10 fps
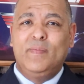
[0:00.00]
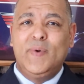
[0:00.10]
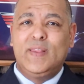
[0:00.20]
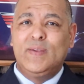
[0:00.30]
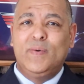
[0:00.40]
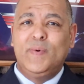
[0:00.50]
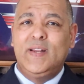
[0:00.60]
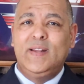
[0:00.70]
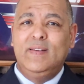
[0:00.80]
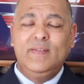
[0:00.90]
we thought
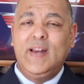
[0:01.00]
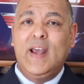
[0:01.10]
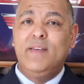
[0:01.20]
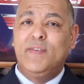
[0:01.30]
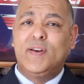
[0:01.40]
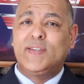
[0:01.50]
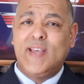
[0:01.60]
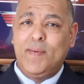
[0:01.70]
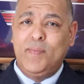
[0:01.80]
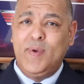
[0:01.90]
even on a
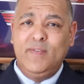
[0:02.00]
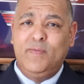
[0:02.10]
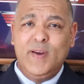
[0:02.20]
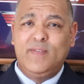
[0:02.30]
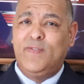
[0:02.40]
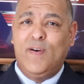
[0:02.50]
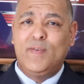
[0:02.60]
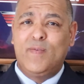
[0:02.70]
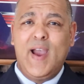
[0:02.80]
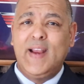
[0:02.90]
summer biv, we'd
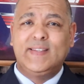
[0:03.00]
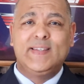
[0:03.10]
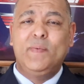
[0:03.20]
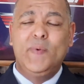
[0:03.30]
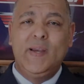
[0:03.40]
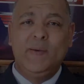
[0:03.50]
find rain somewhere.